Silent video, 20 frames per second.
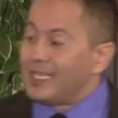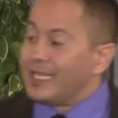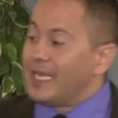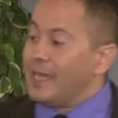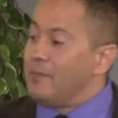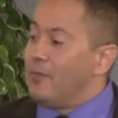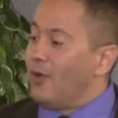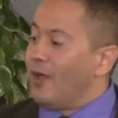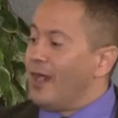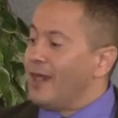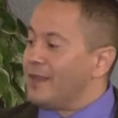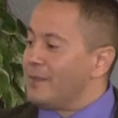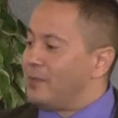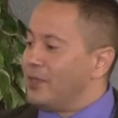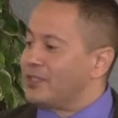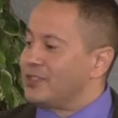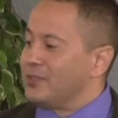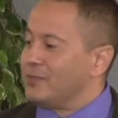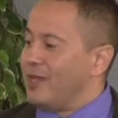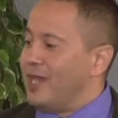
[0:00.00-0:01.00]
I get more out of the
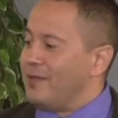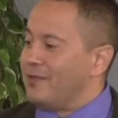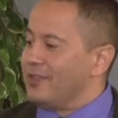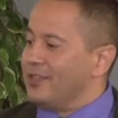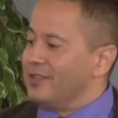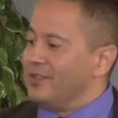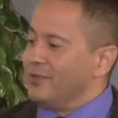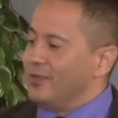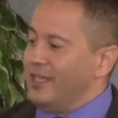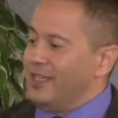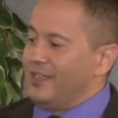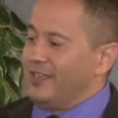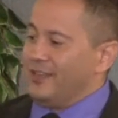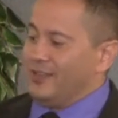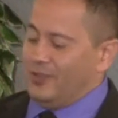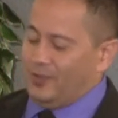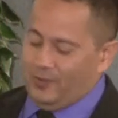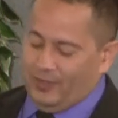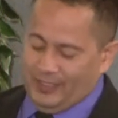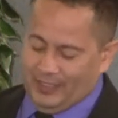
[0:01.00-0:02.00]
picture Bible than the
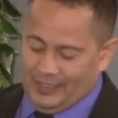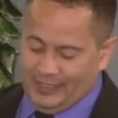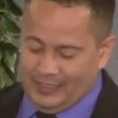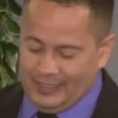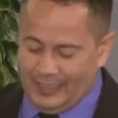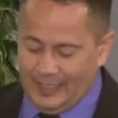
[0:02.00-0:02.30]
regular ones.